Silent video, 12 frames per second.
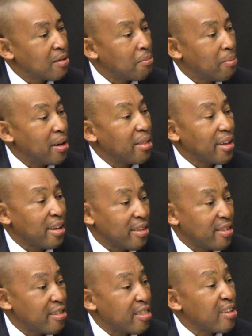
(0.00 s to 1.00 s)
by the
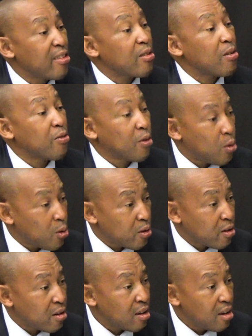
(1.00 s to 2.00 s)
existence of good